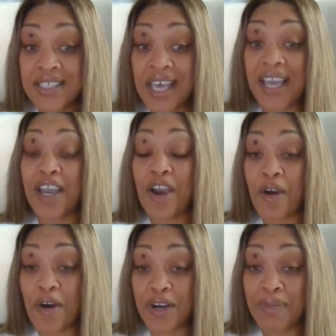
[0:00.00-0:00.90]
taking
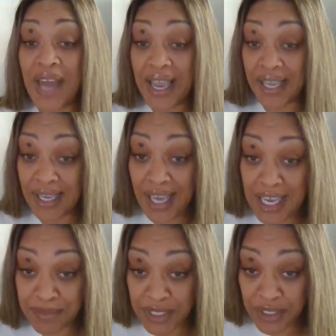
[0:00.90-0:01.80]
her on a black
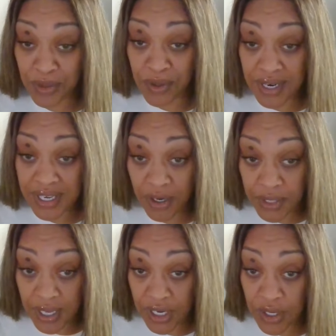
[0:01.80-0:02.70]
engagement tour in,
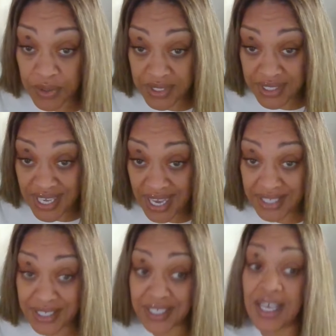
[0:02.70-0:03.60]
in houston
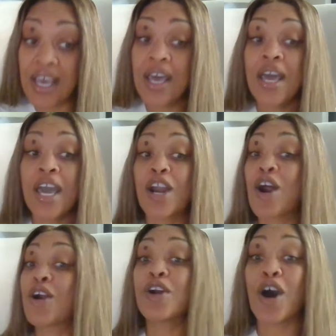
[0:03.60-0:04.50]
texas and
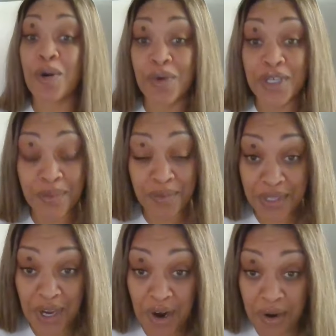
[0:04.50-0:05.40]
her daughter wasn't
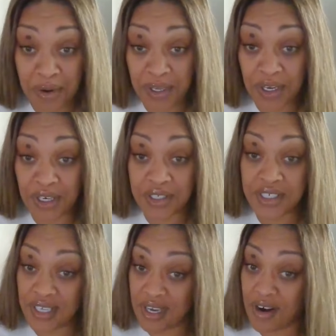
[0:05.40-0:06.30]
with her you know
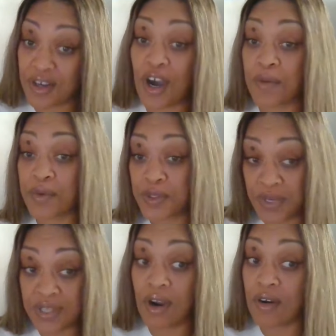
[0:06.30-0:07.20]
she her daughter was
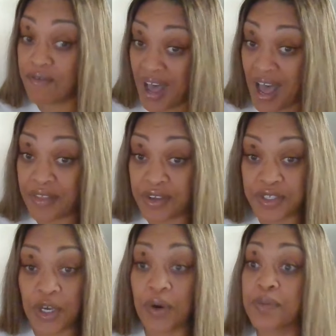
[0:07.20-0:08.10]
with her father
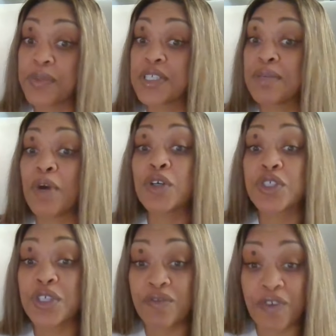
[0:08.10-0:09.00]
so it was
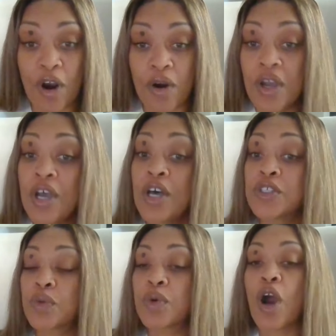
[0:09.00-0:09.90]
emotional for her
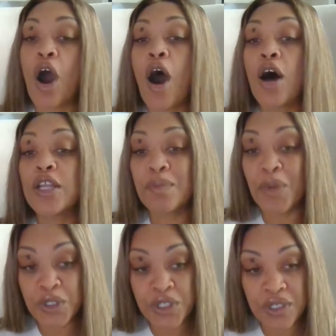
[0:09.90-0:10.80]
yes. so we're all
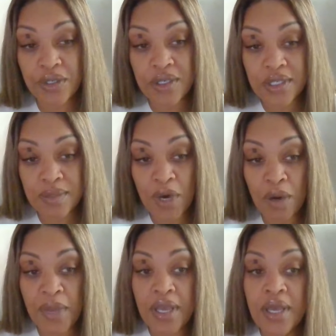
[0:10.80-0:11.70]
emotional in this
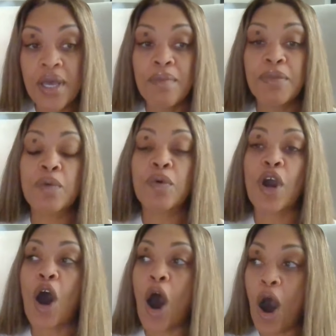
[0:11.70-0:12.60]
moment but
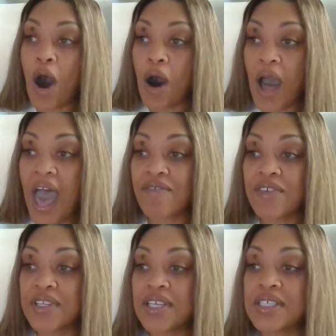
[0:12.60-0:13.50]
we're all
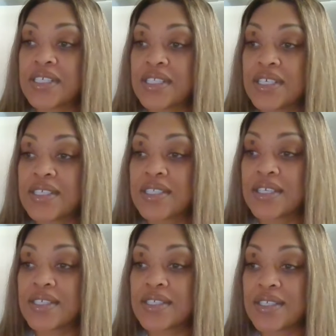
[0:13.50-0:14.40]
having this this
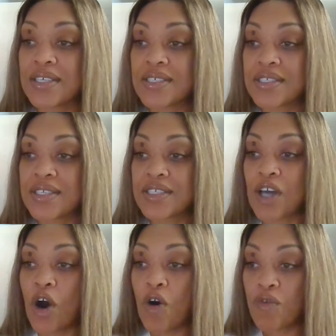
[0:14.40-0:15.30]
this this
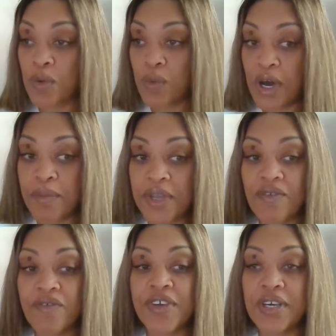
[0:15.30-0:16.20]
this
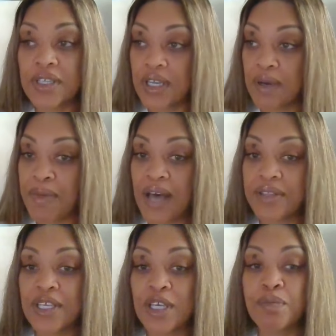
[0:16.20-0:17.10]
overwhelming feeling
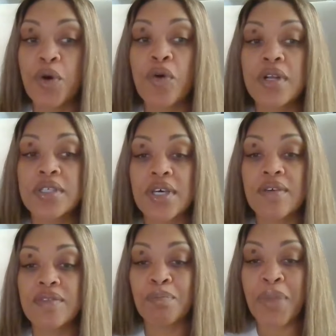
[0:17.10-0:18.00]
about the importance
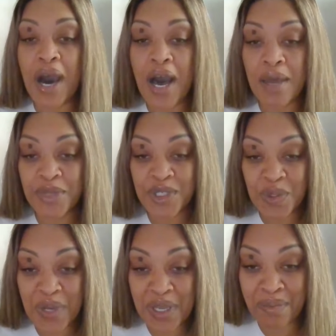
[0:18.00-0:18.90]
of the bond
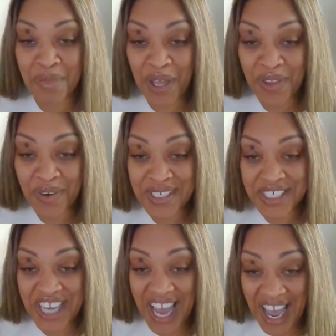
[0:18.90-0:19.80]
between mother
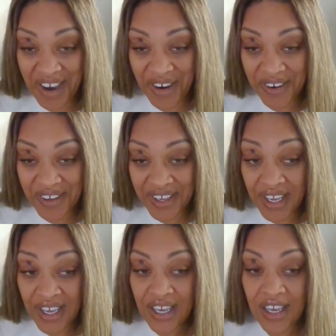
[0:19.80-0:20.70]
and child.
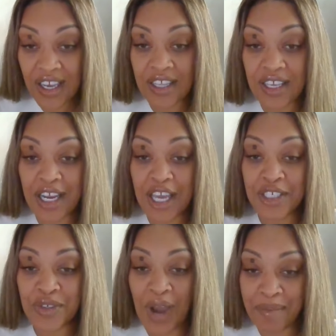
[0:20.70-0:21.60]
Come on. And then they
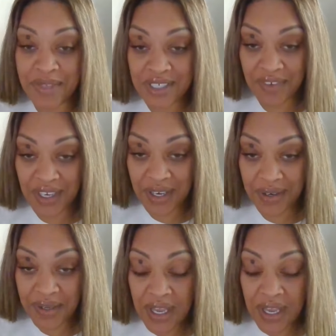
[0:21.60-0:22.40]
dropped this video.